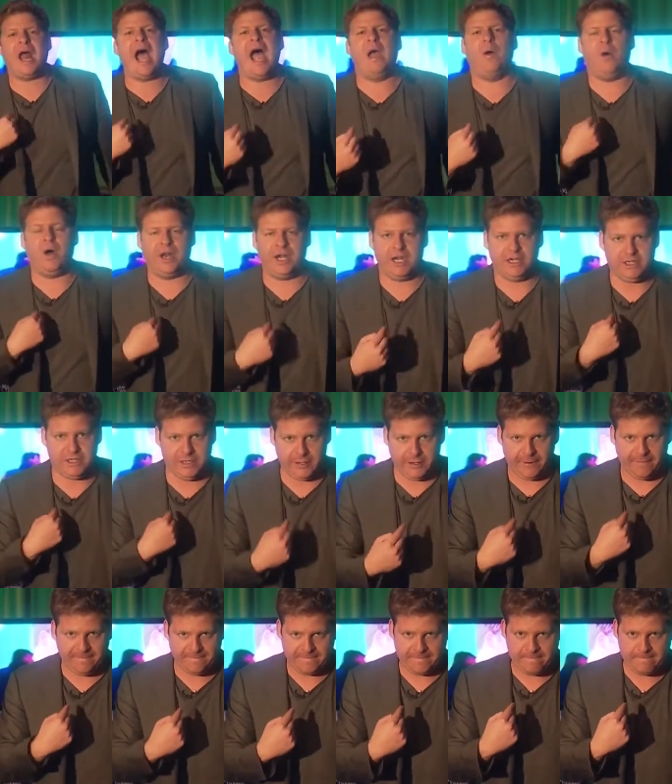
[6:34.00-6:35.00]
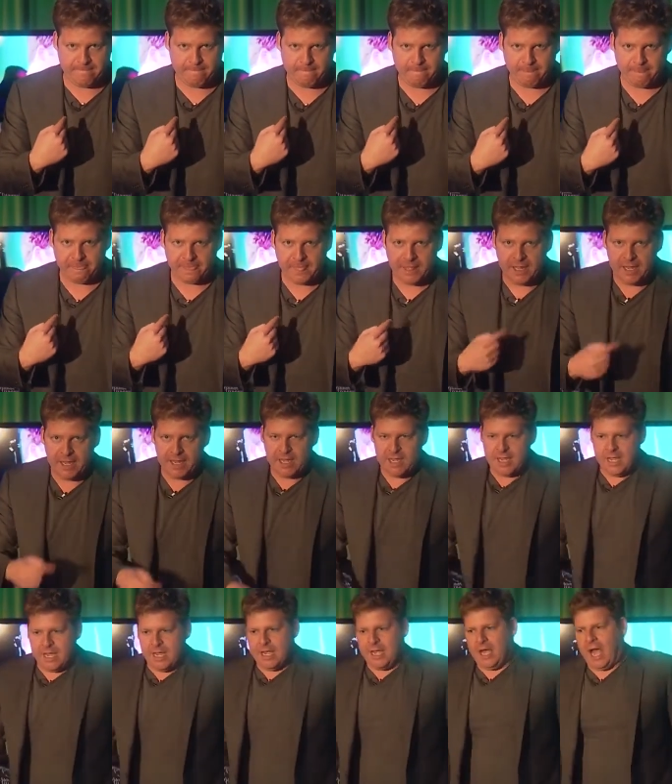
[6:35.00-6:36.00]
I want to do.
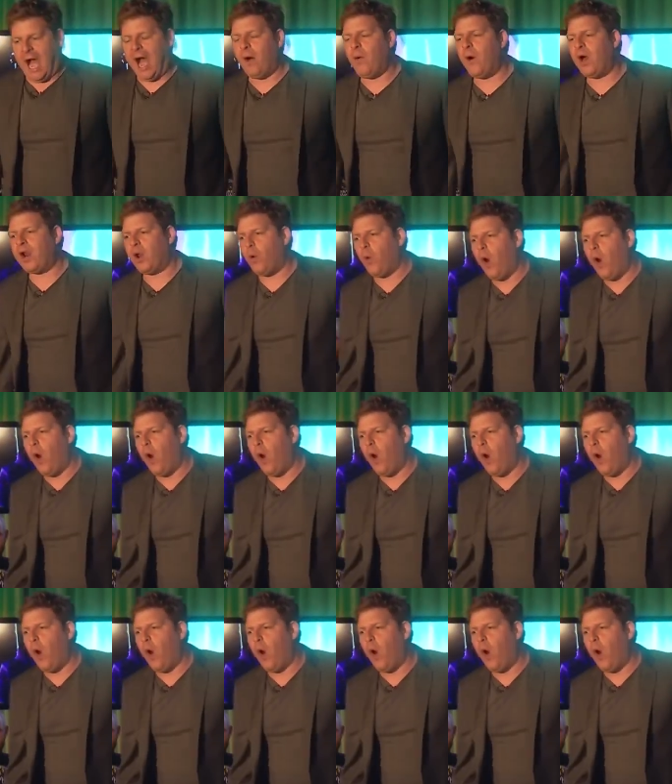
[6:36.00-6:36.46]
I want to